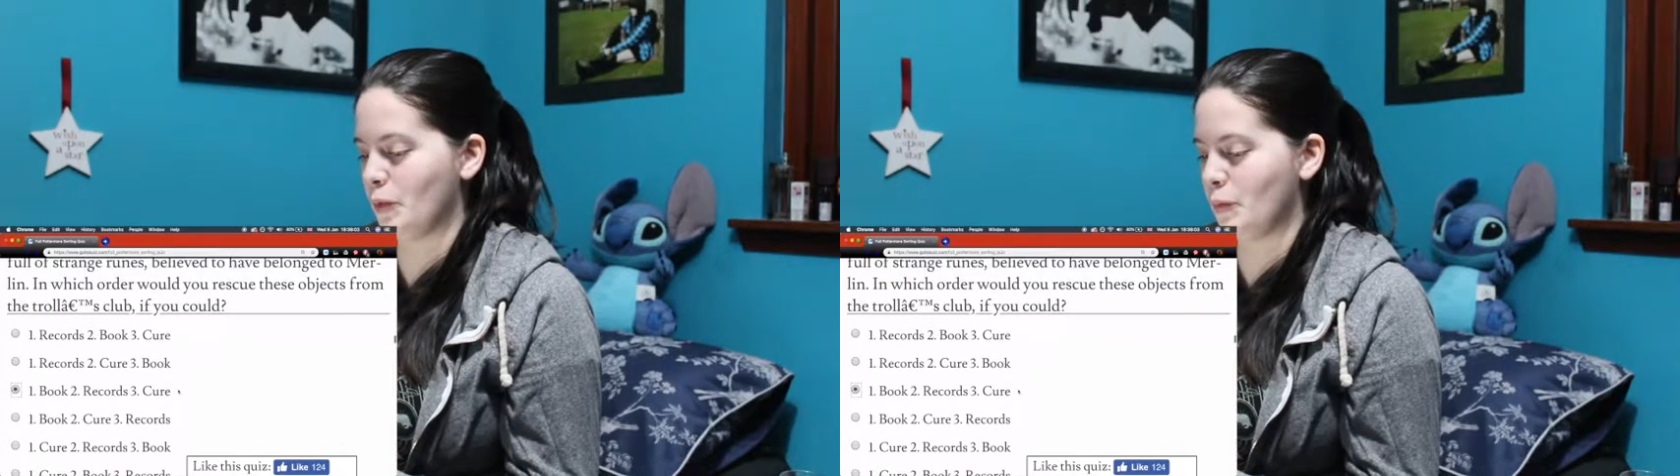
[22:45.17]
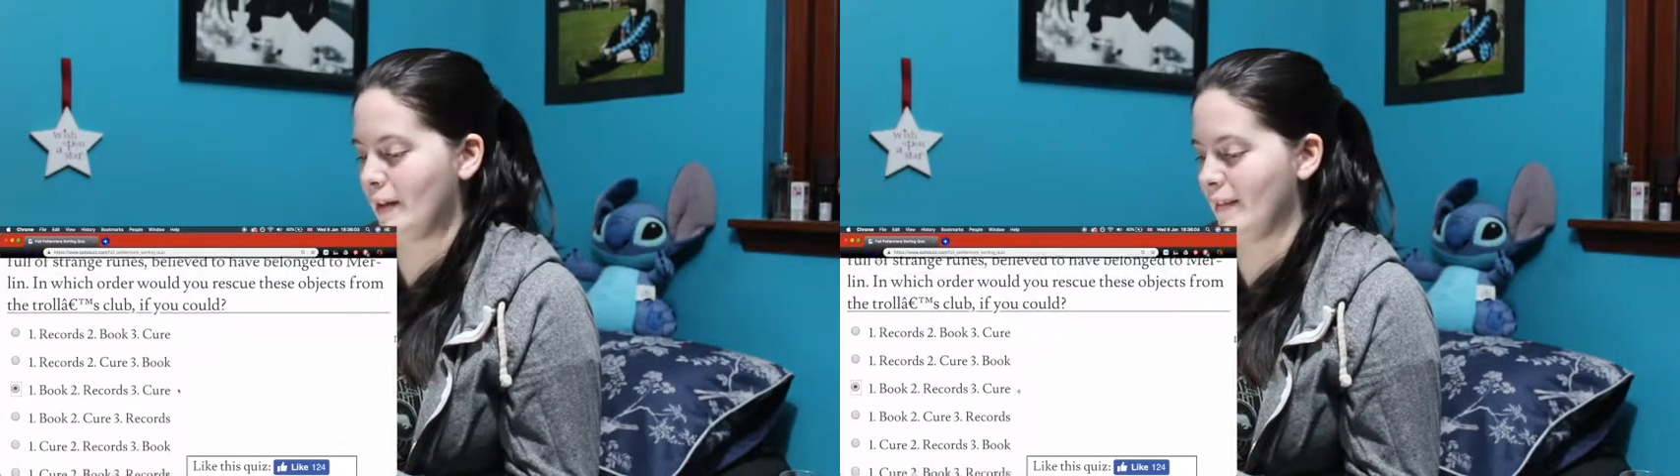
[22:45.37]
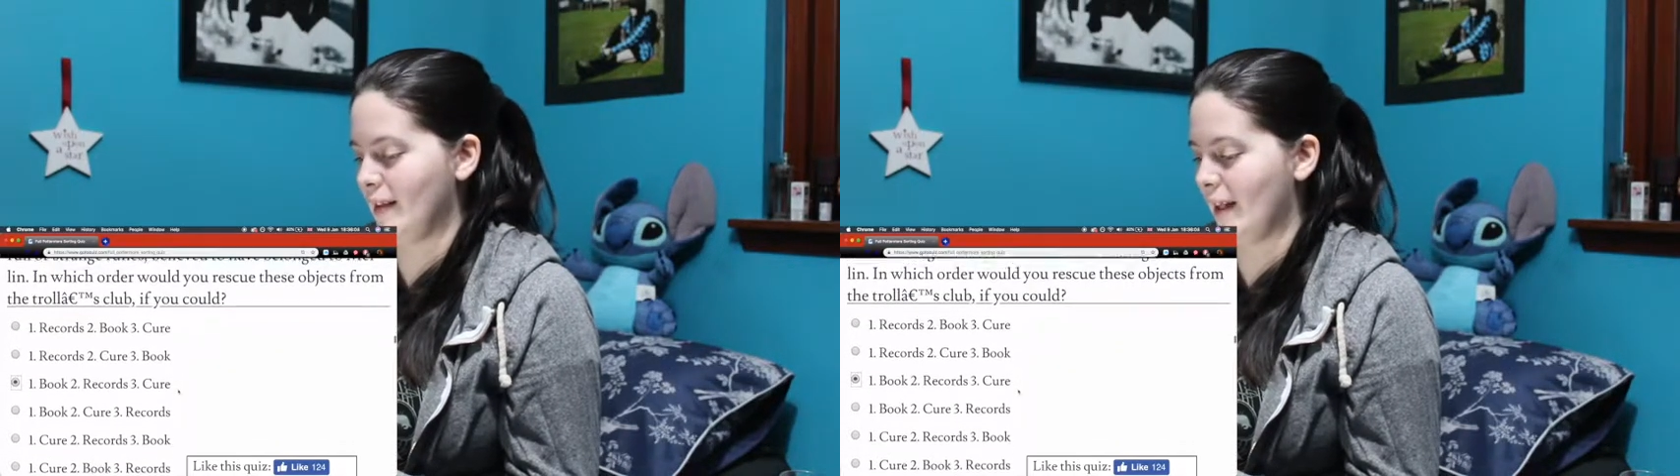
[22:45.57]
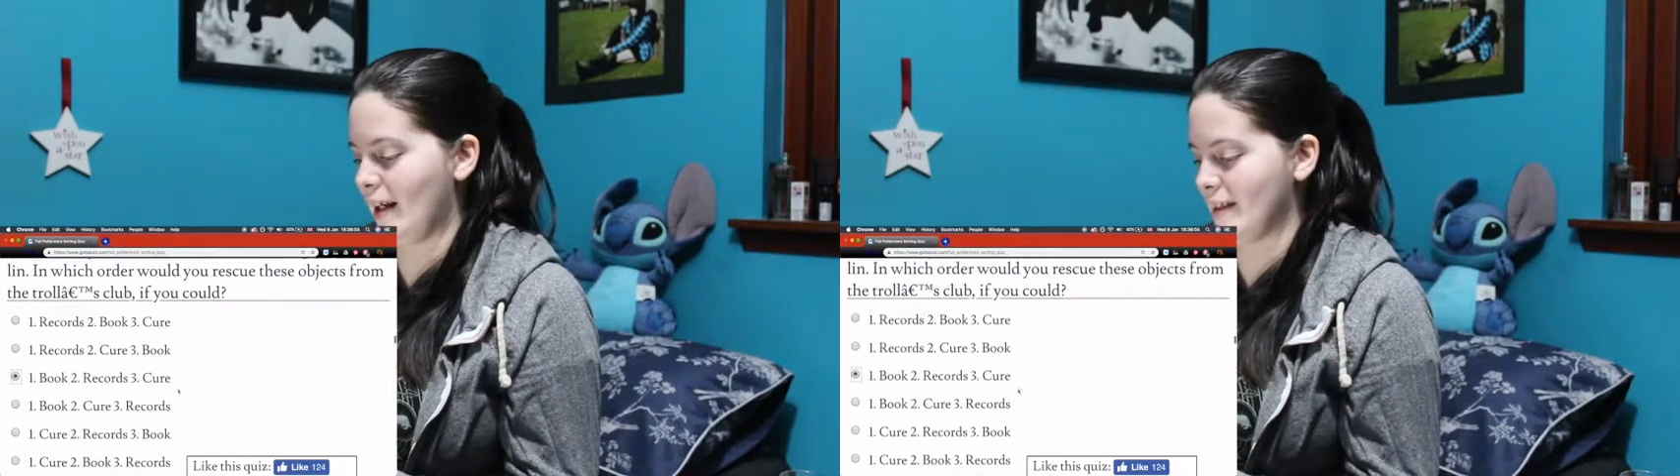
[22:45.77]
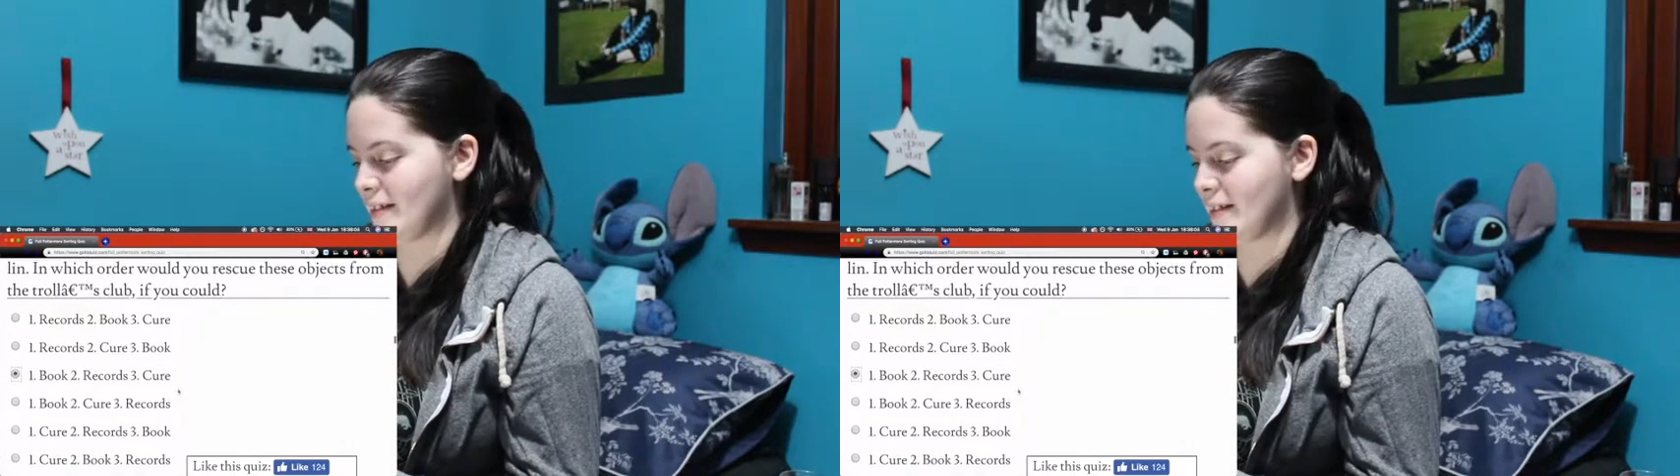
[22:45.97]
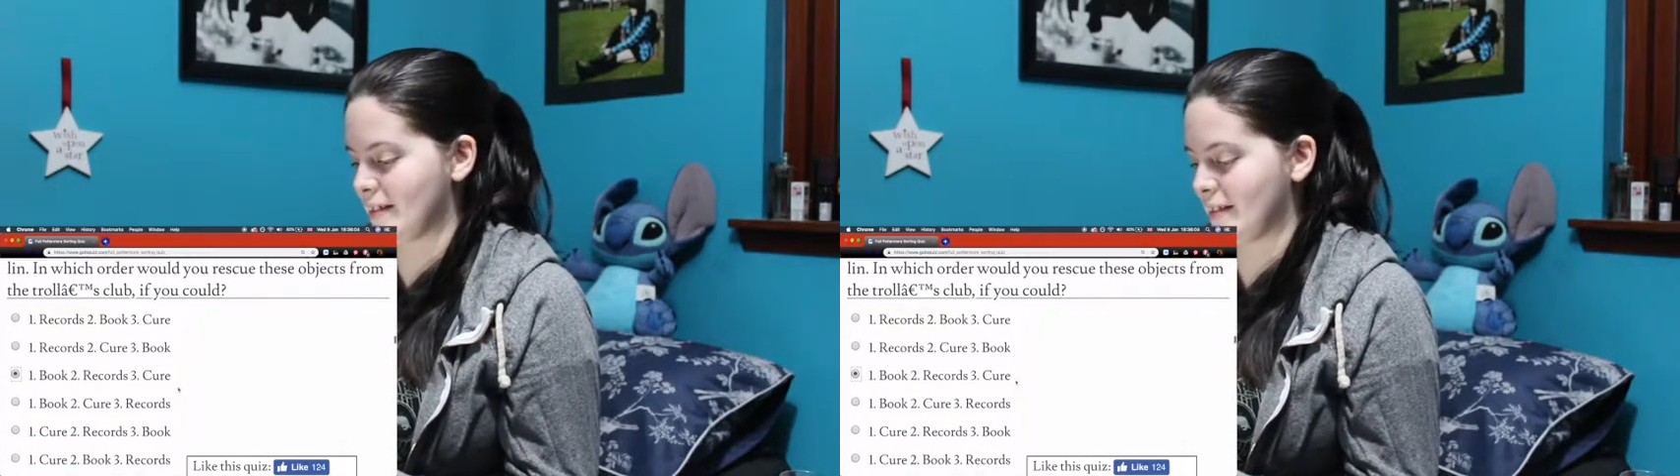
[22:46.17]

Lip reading: would be the last.